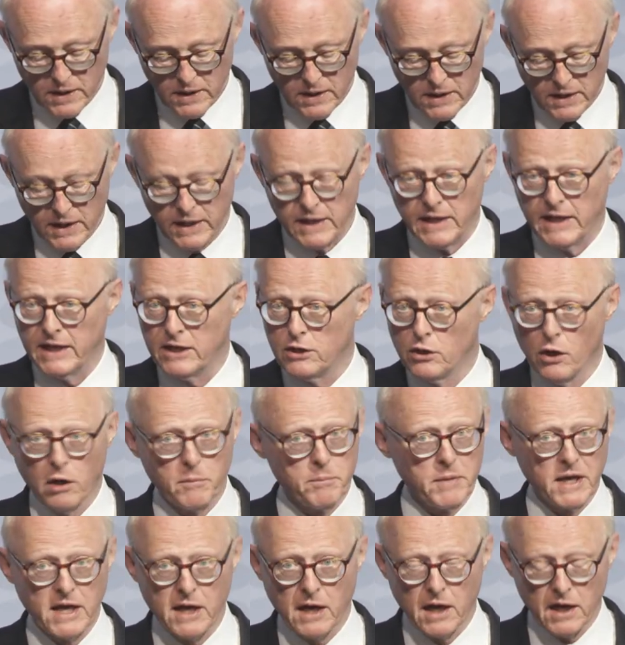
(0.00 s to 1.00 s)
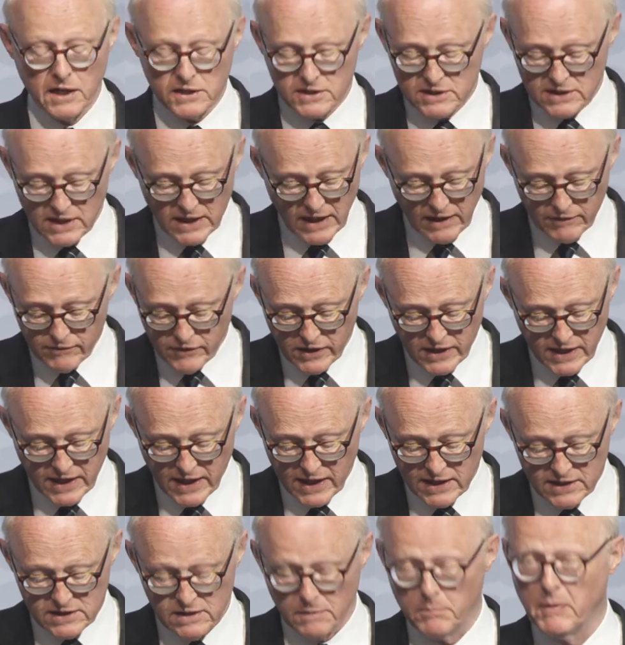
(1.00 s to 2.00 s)
It need not be cast in every
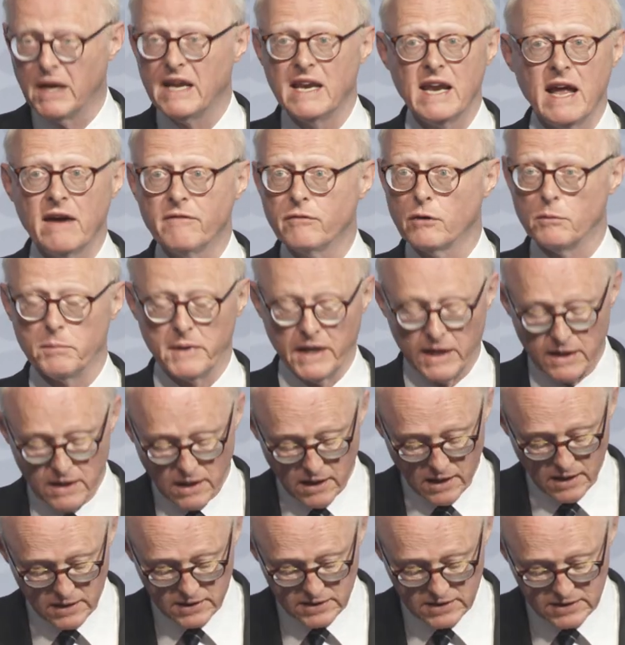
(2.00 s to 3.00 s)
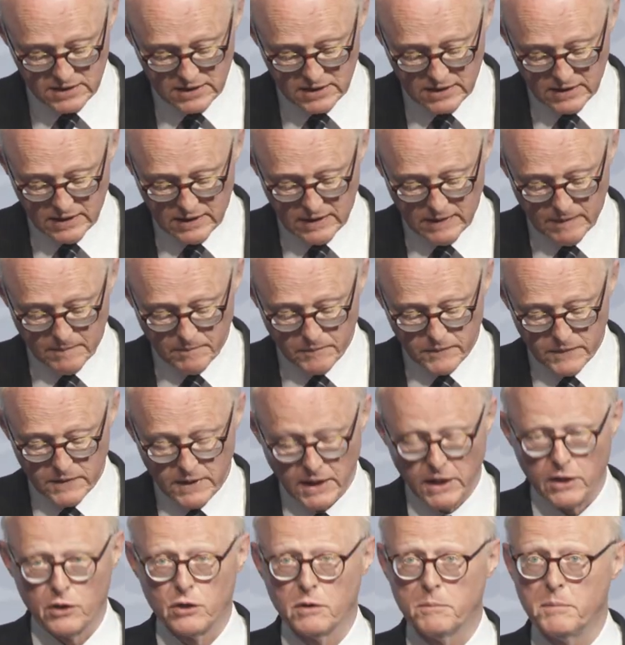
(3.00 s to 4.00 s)
case, it may never be cast.
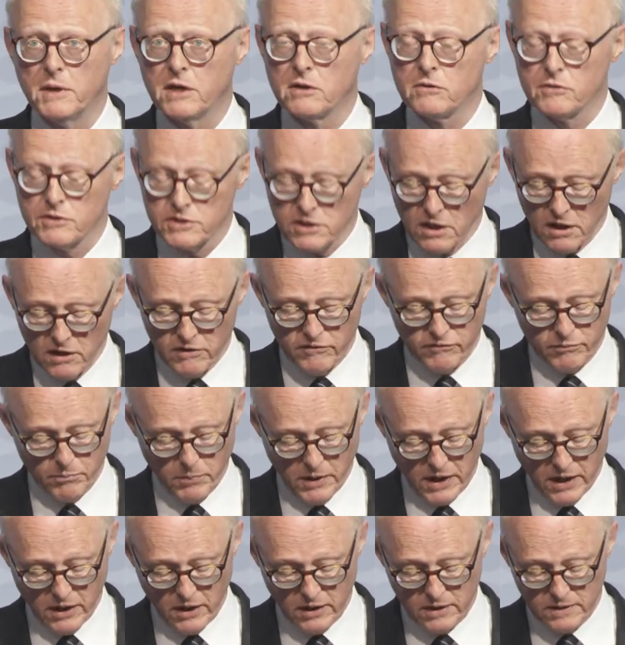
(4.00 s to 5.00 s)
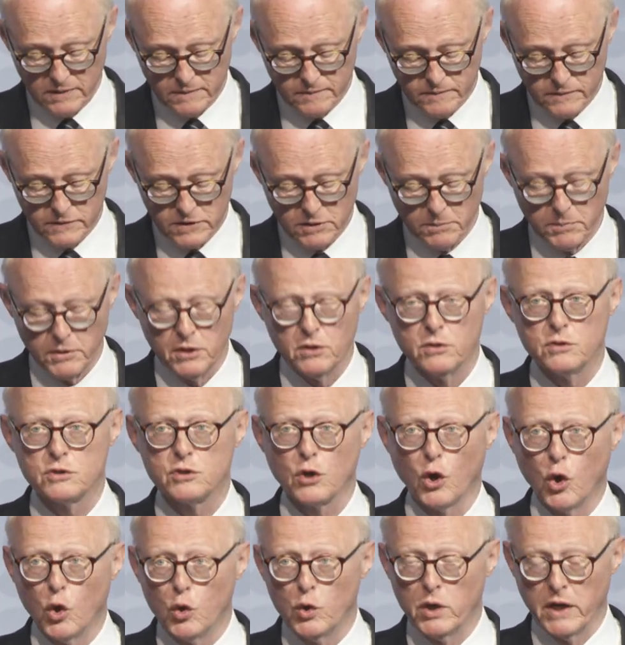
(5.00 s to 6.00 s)
It could be a reserve power to be used
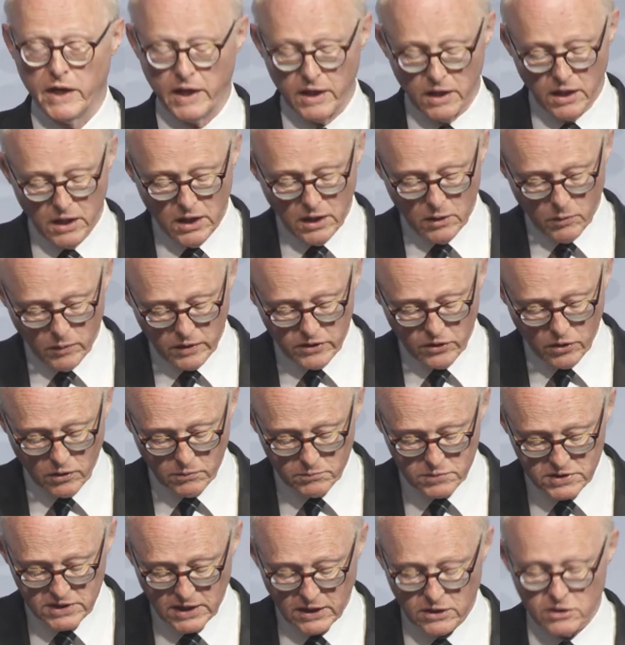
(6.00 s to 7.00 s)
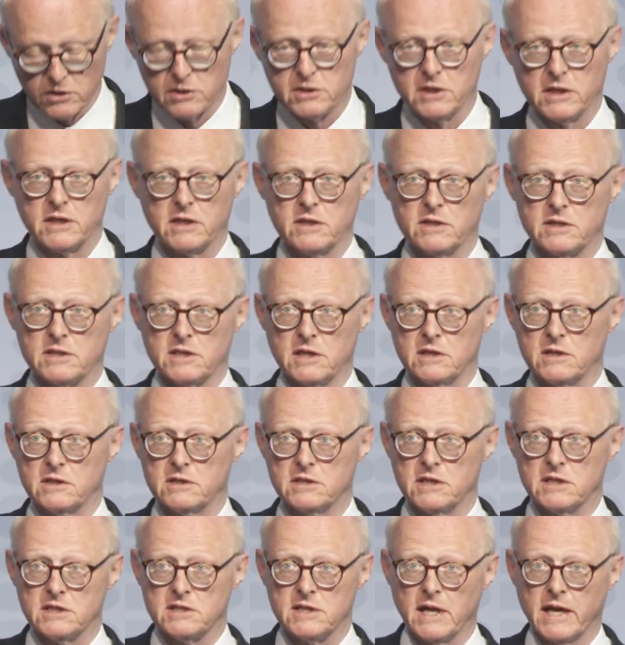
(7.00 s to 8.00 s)
only when the Home Secretary considers
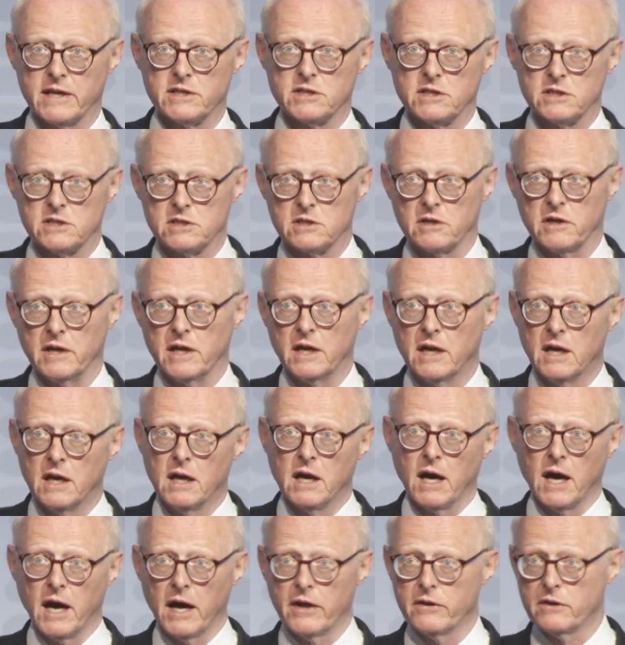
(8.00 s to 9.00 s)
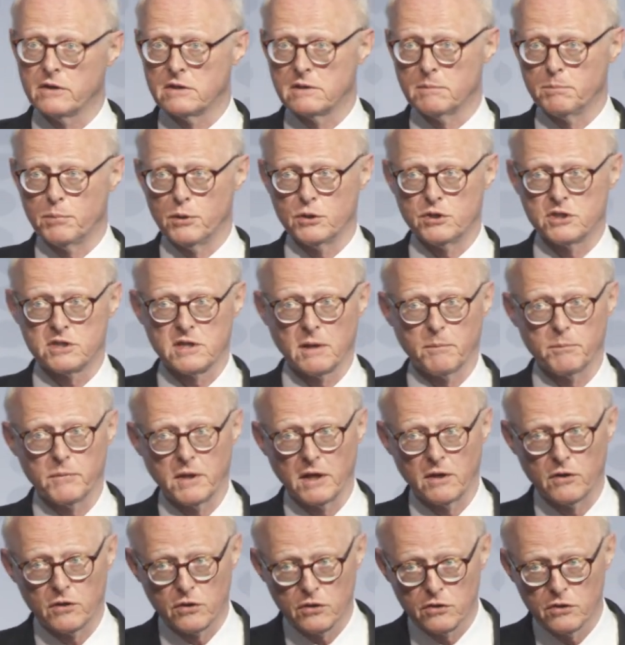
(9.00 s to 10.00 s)
it's necessary, either to push
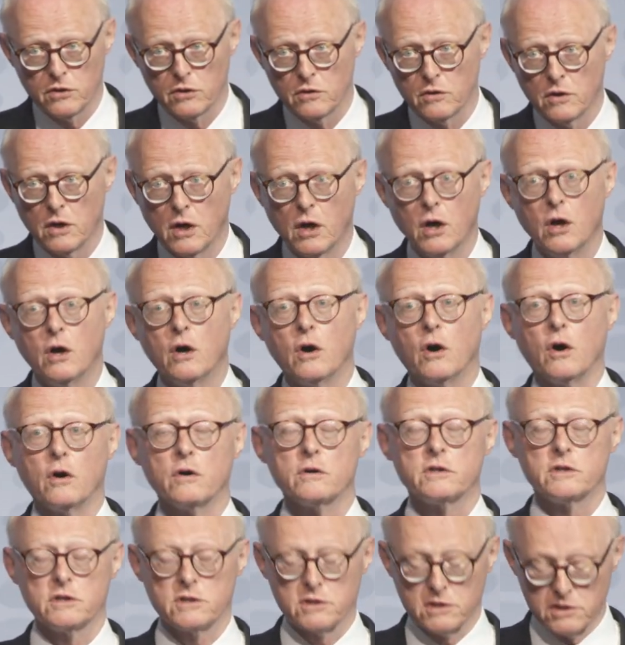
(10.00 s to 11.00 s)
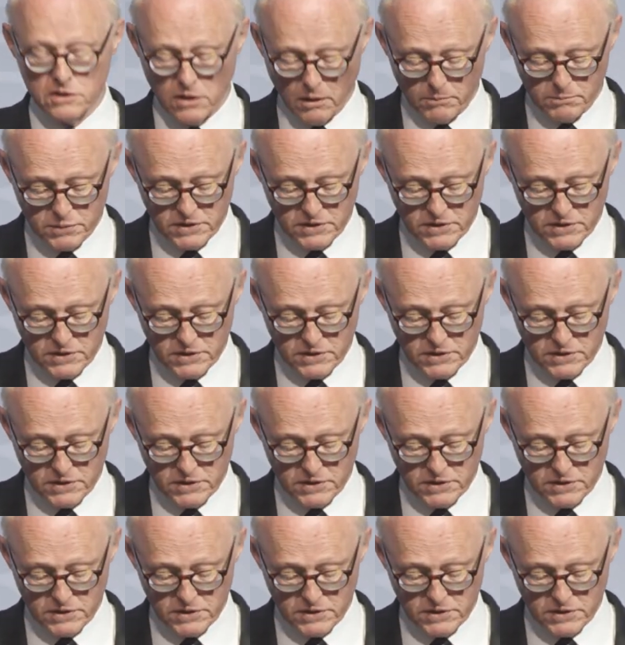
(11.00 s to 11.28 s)
something through or to stop